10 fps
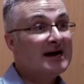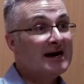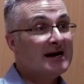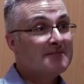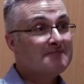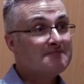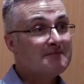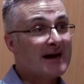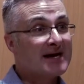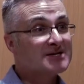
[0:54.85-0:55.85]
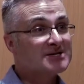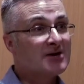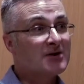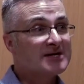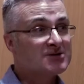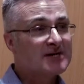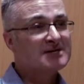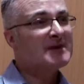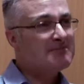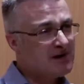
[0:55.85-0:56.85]
And so it's great
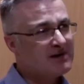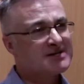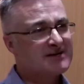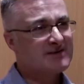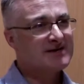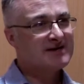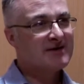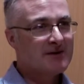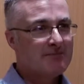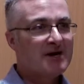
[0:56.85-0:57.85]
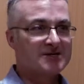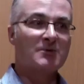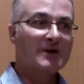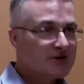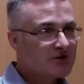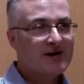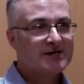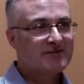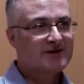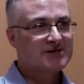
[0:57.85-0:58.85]
to be part of the buzz. We're in the
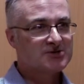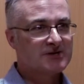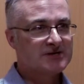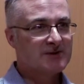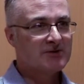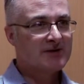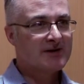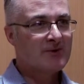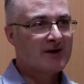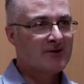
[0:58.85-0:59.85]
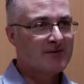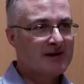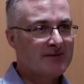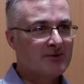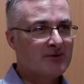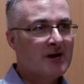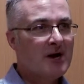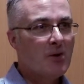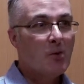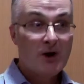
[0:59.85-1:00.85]
Creative Industries building where there are people
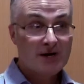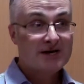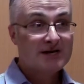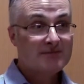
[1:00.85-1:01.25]
working in the